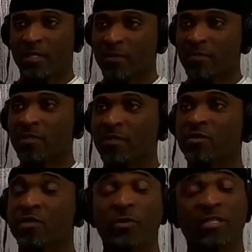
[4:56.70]
Bucs.
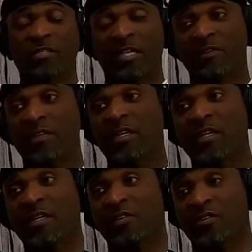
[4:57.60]
Two wow. minutes left.
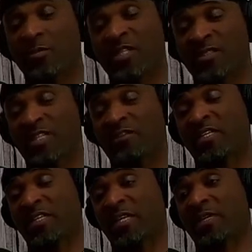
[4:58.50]
Two minutes left in
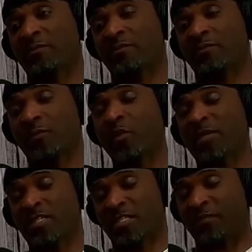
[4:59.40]
the game. Four
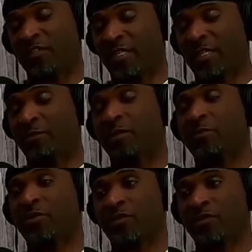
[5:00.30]
minutes left in the game. He
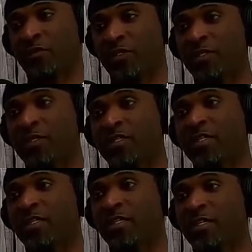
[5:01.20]
broke his foot
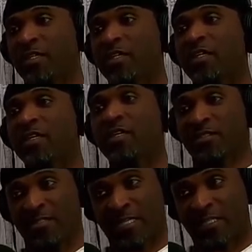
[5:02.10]

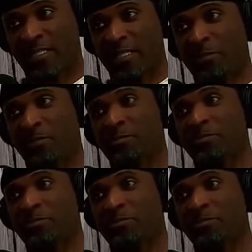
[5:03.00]
just like in the game.